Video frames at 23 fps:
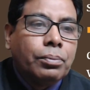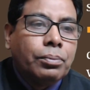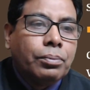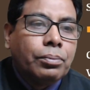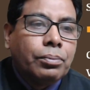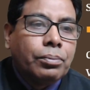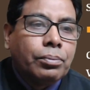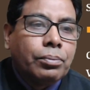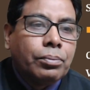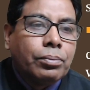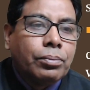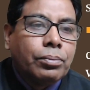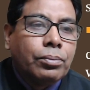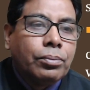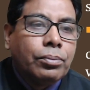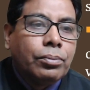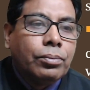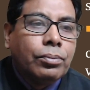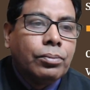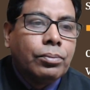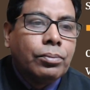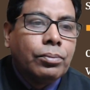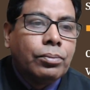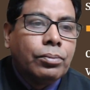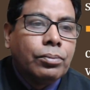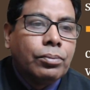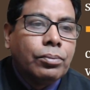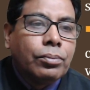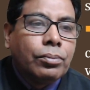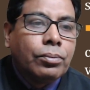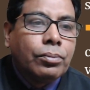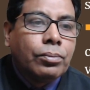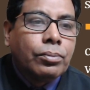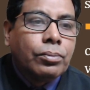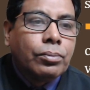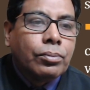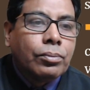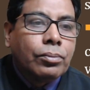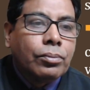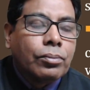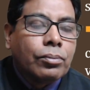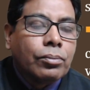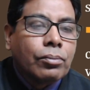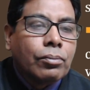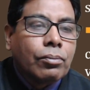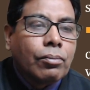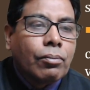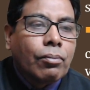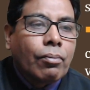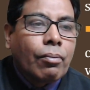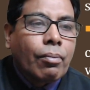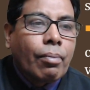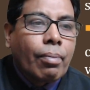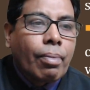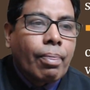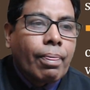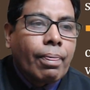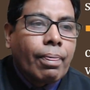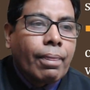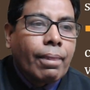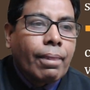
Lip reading: (silence)